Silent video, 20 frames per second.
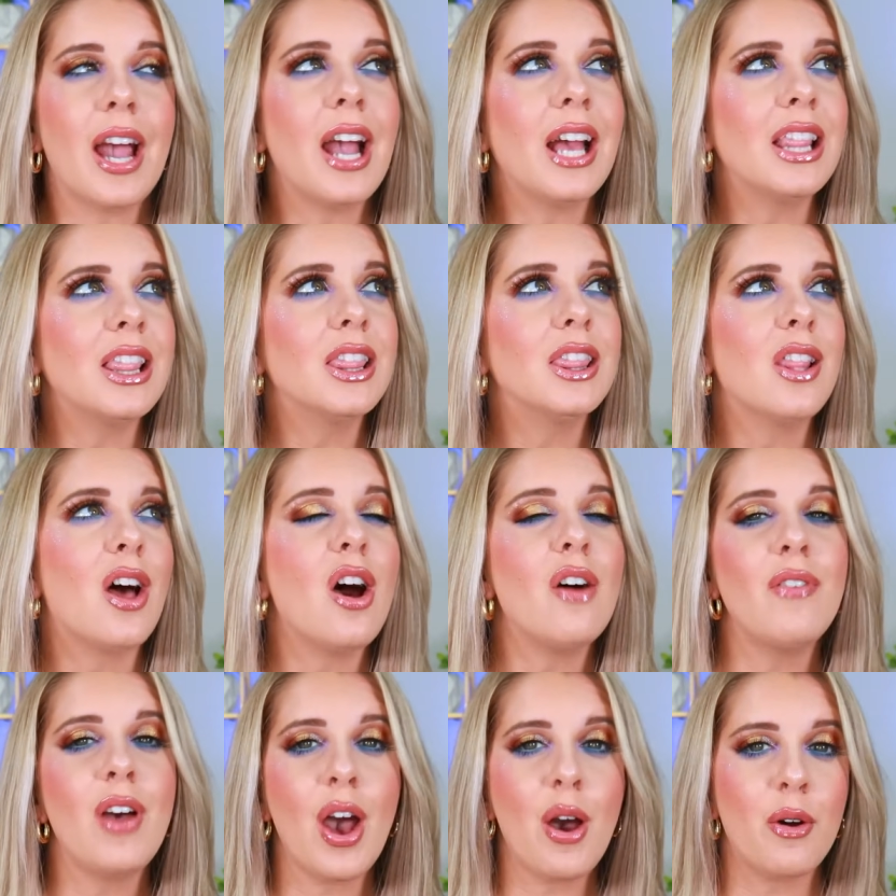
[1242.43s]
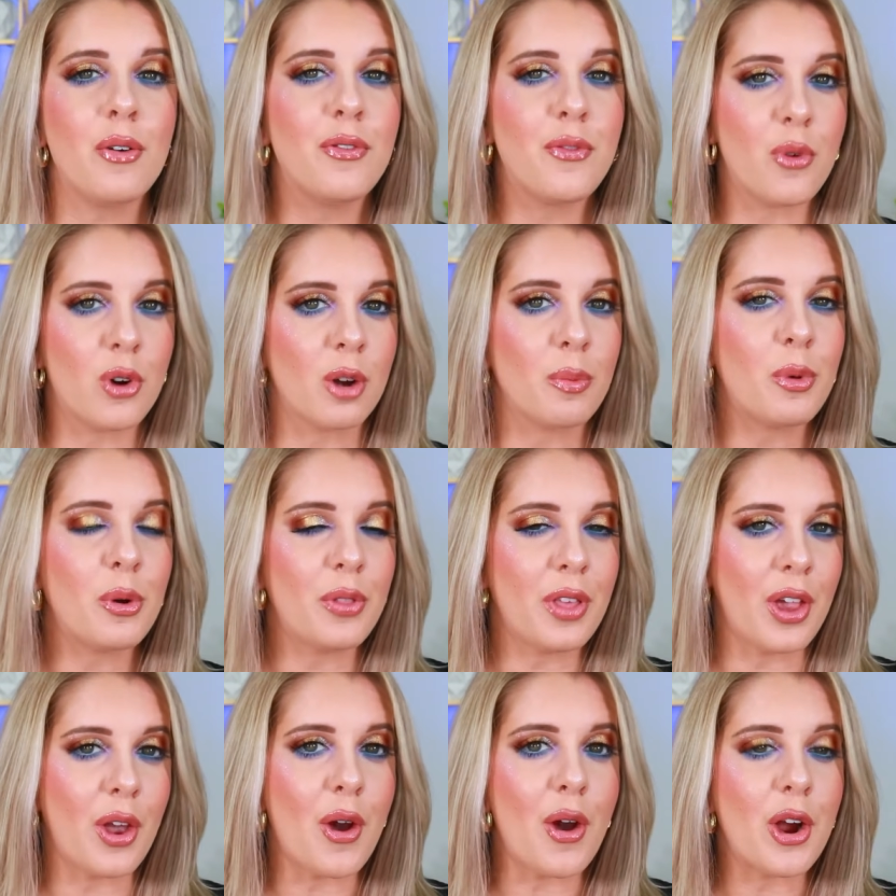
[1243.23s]
I love how affordable
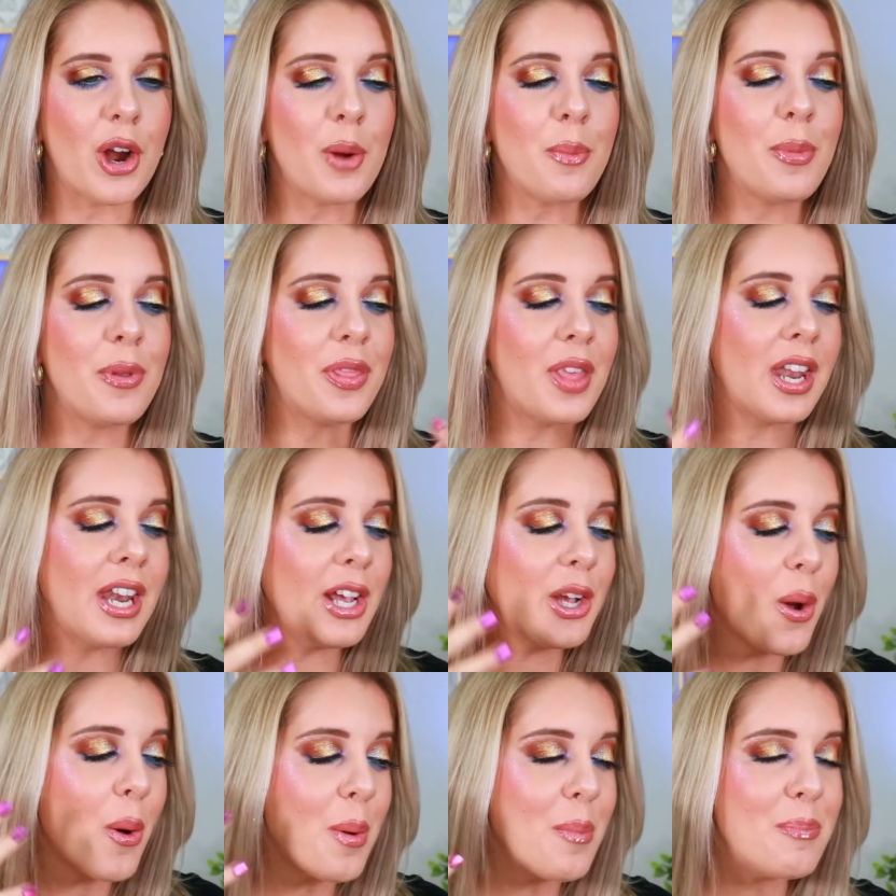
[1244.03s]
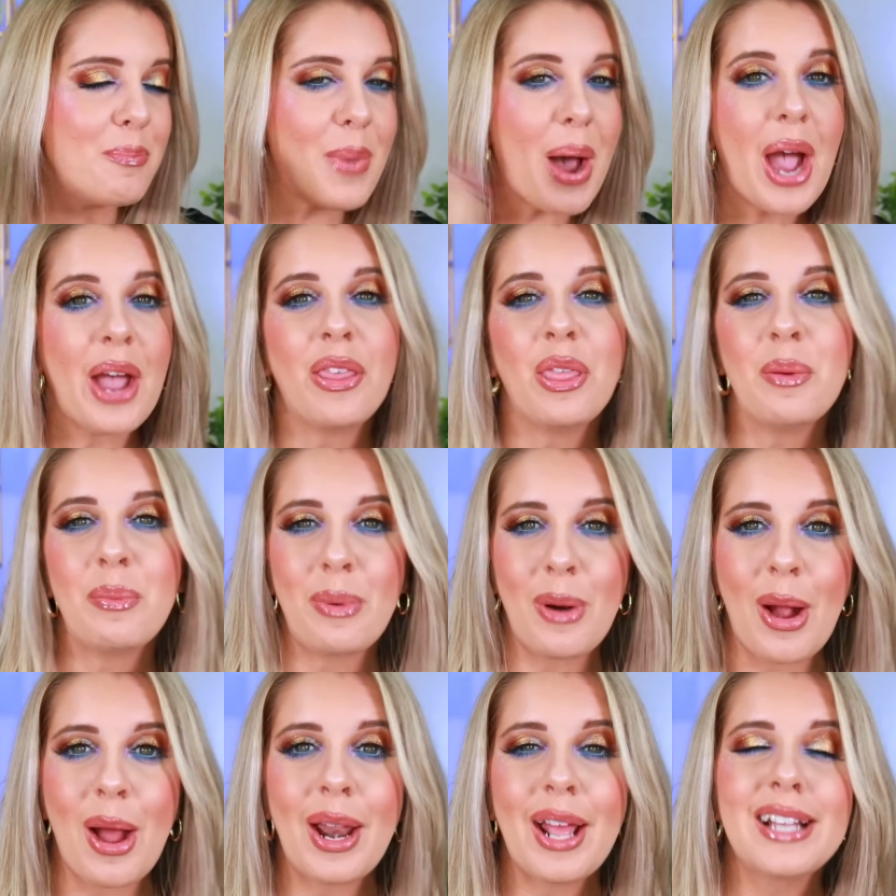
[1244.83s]
they are, but then I go and buy the
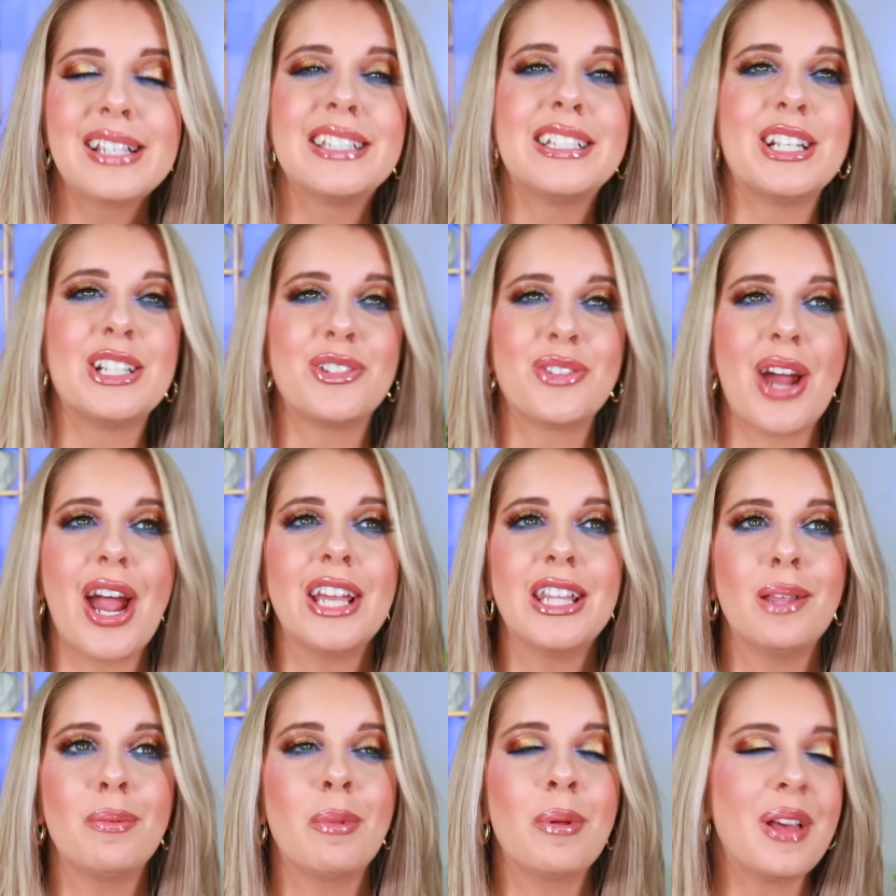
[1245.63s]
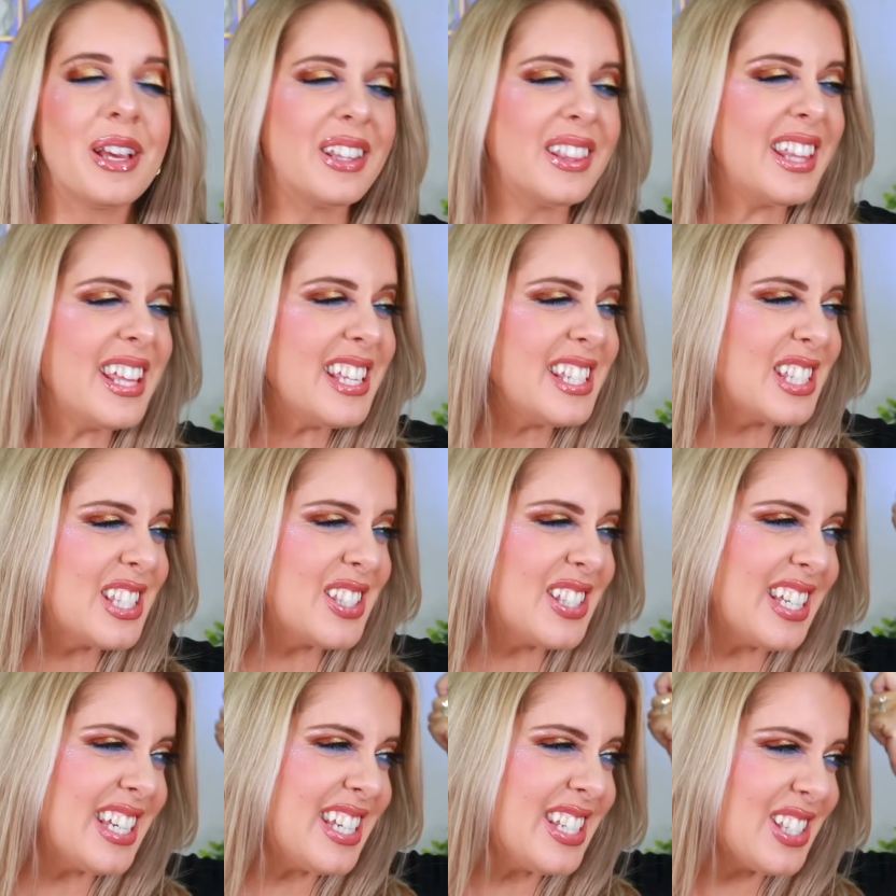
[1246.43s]
products and I try them and like
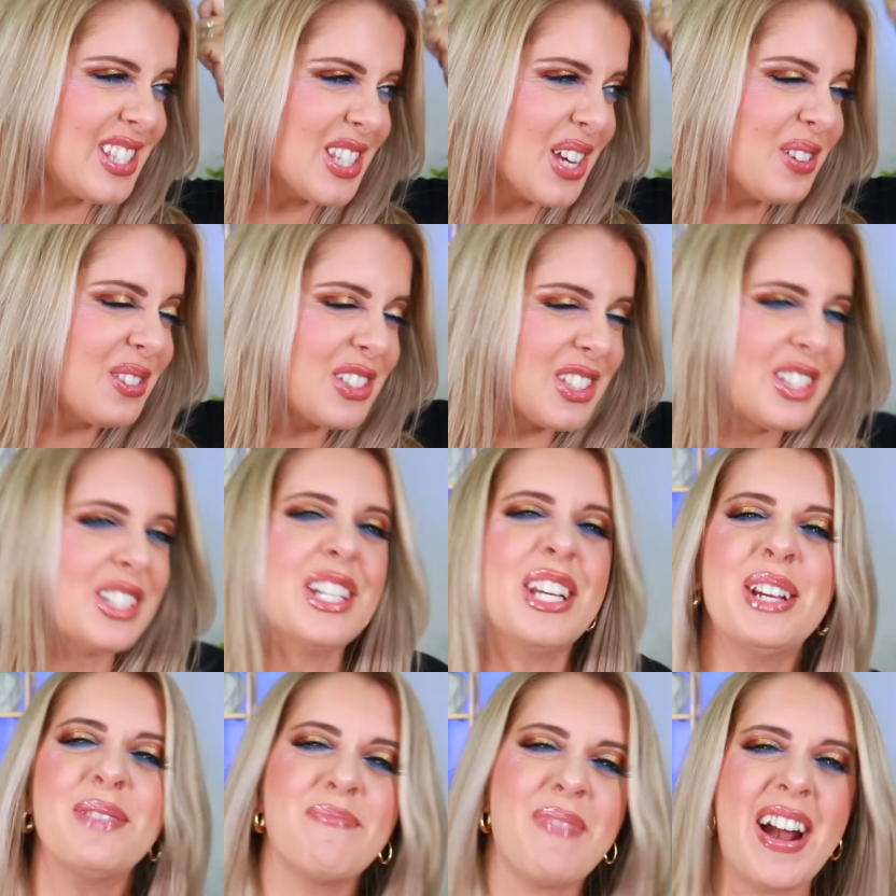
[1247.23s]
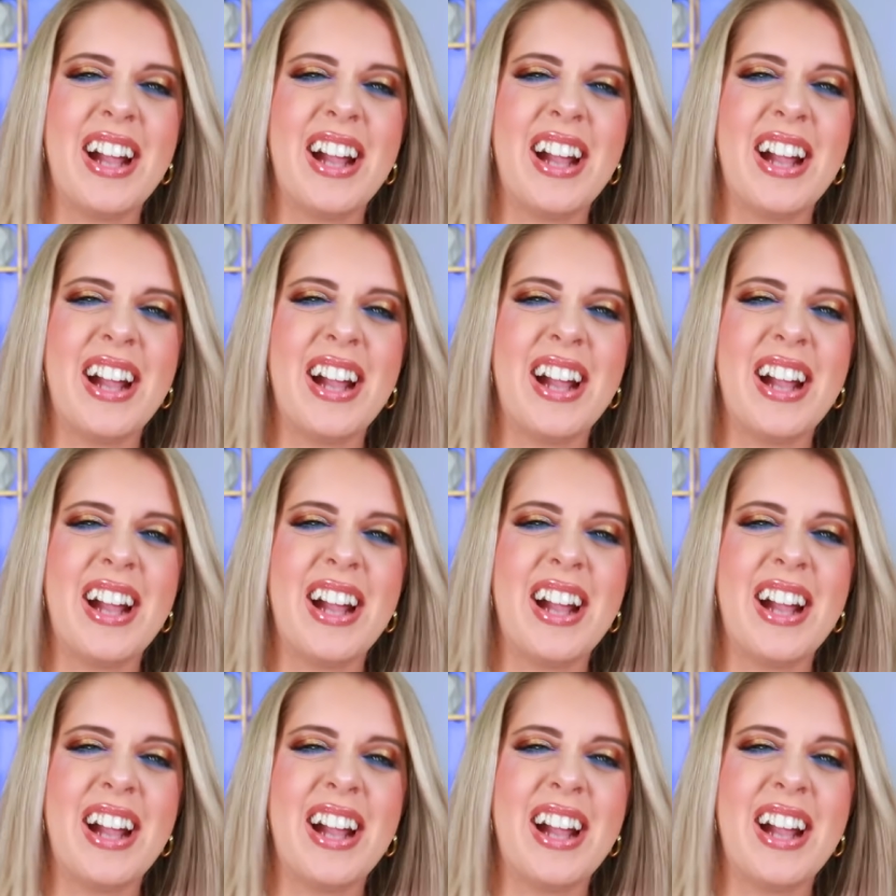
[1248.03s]
this is so cheap.